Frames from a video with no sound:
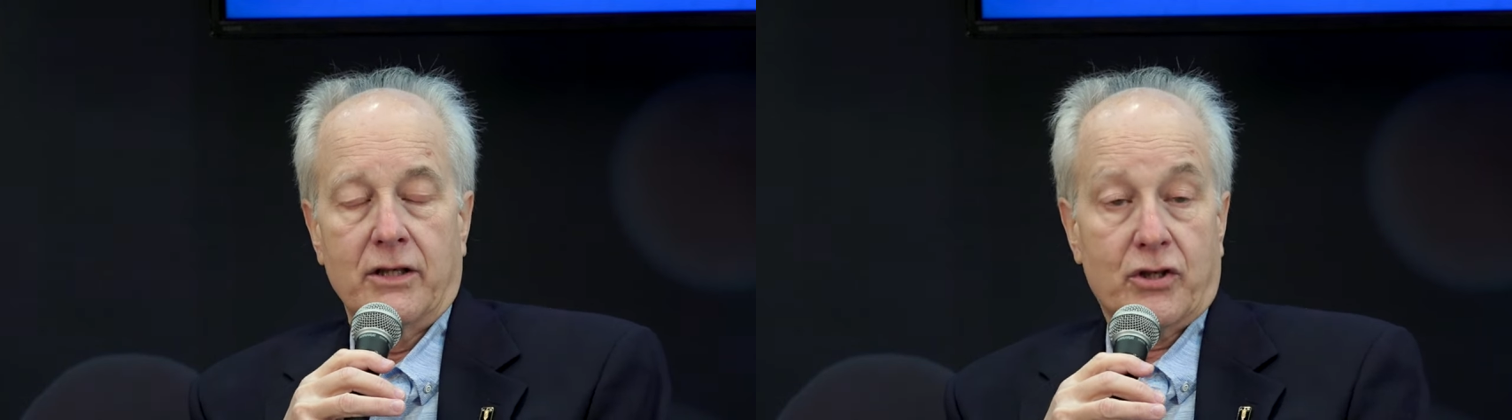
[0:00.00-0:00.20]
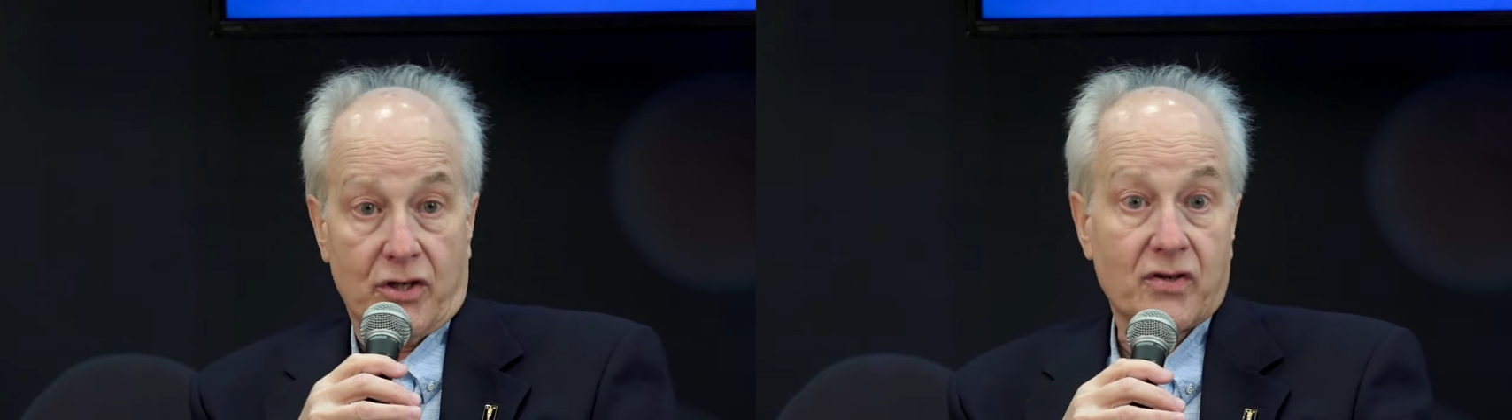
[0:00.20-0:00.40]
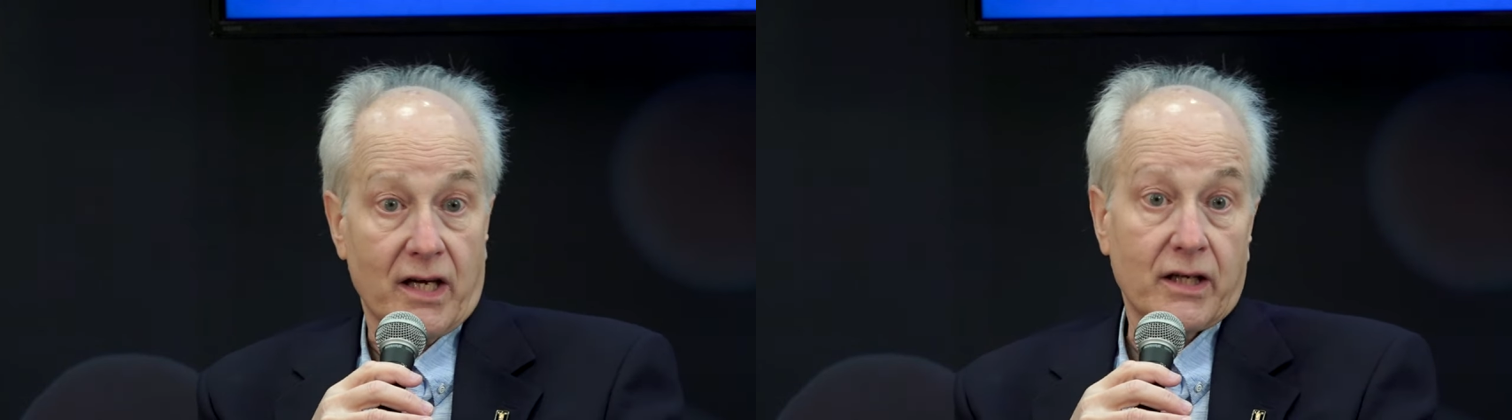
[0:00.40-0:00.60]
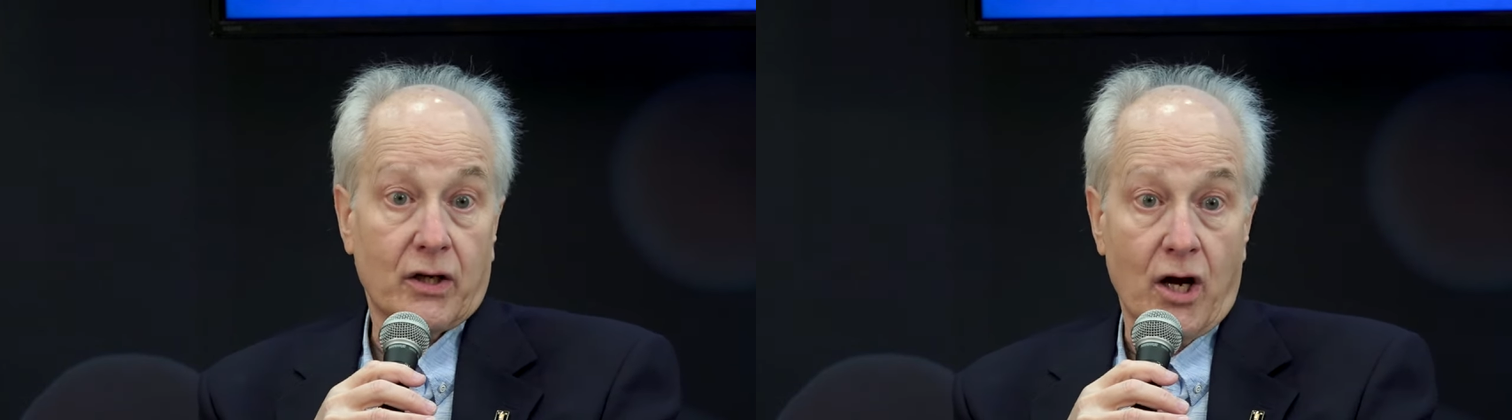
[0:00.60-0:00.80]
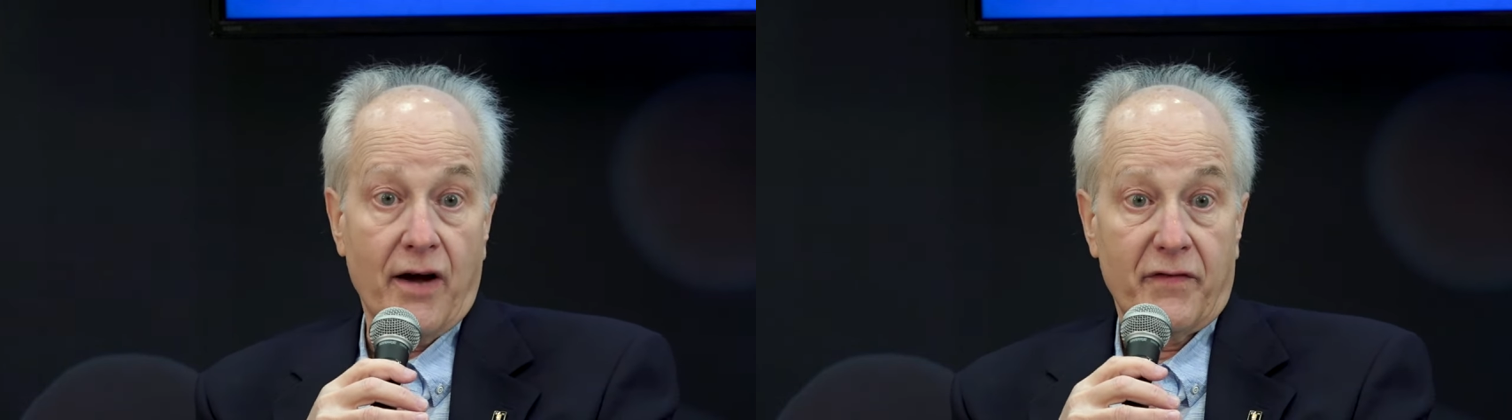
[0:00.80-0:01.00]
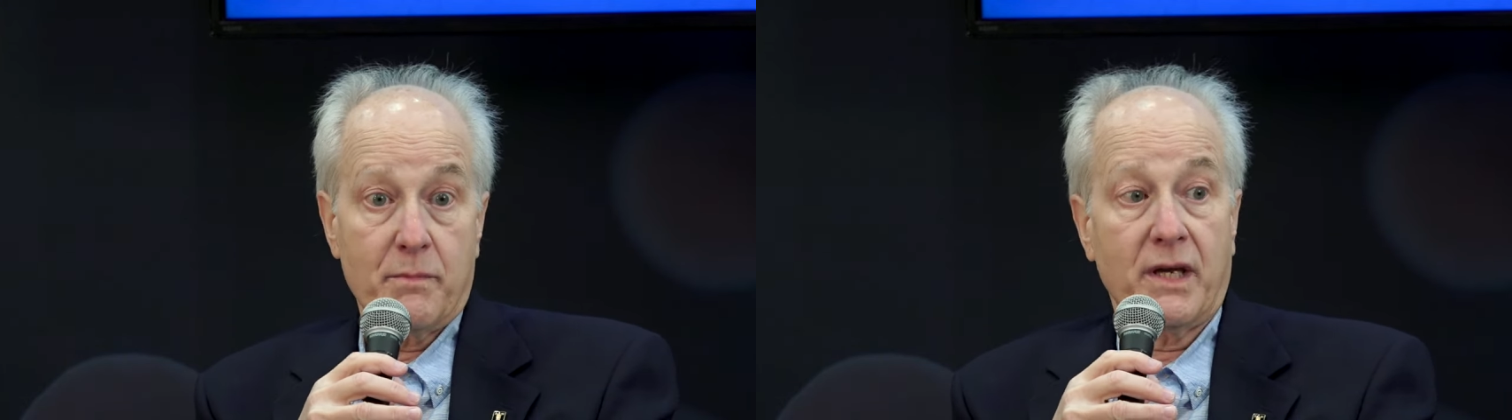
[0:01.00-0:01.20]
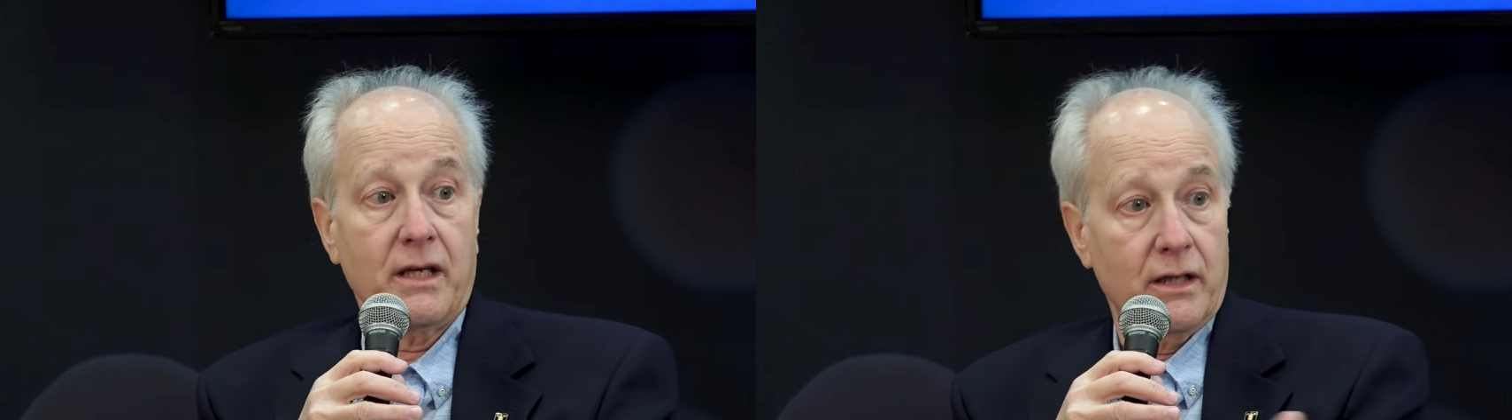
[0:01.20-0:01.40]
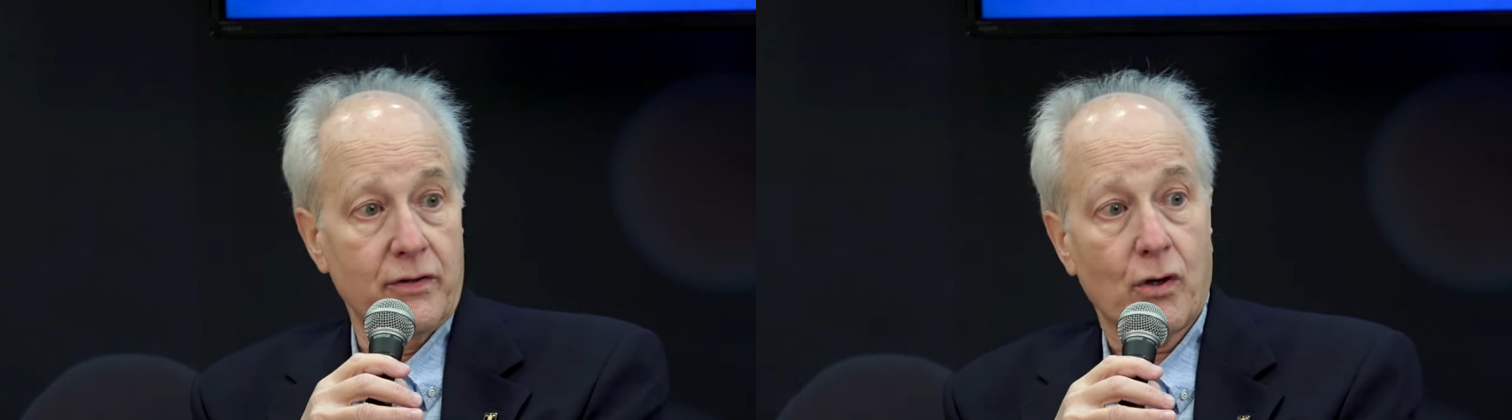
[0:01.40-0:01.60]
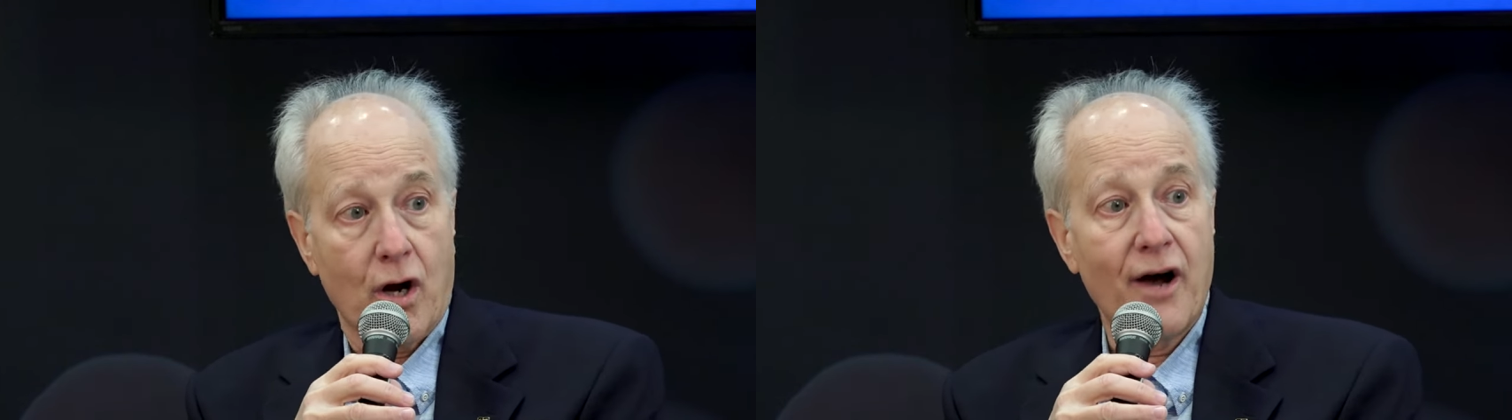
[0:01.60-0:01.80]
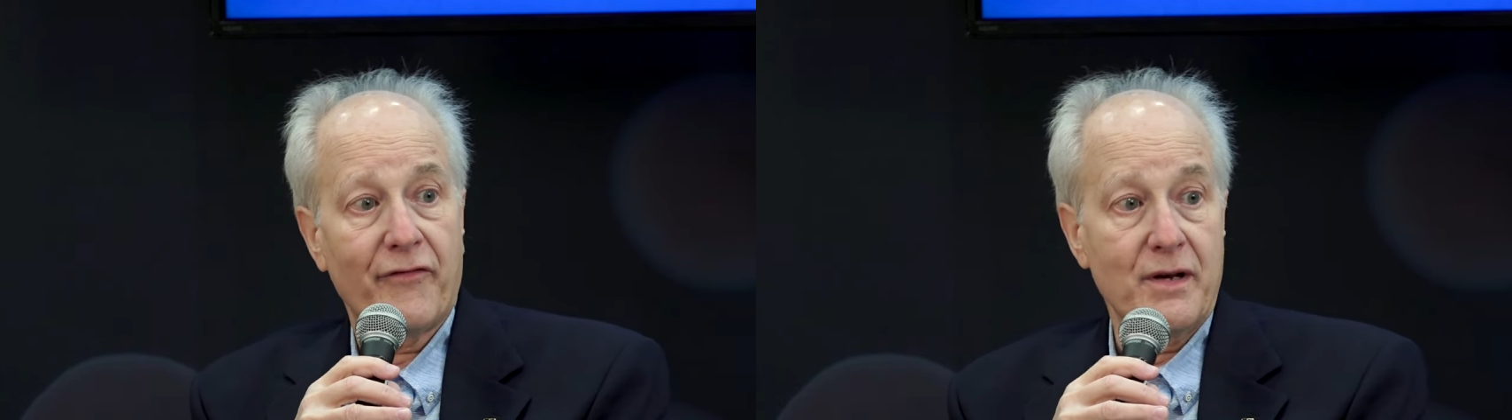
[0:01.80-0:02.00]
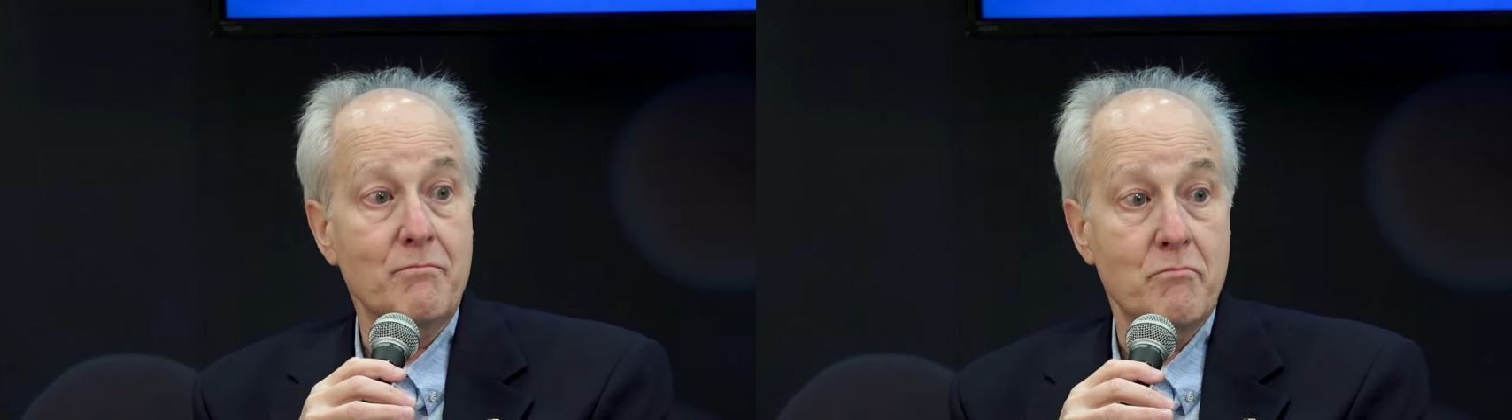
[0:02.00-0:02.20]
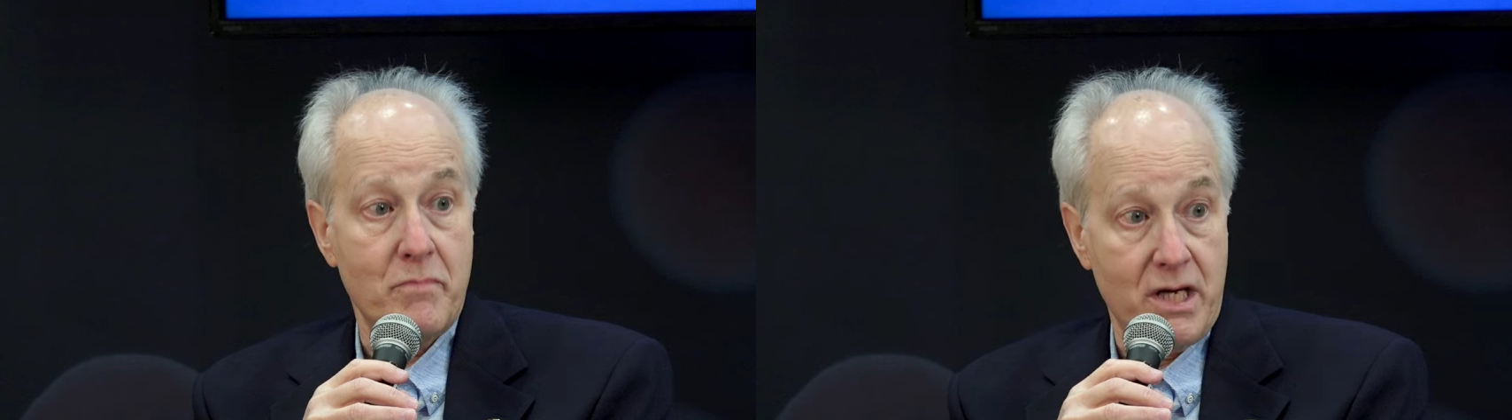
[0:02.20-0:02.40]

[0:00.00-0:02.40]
just like a coffee bean and they're often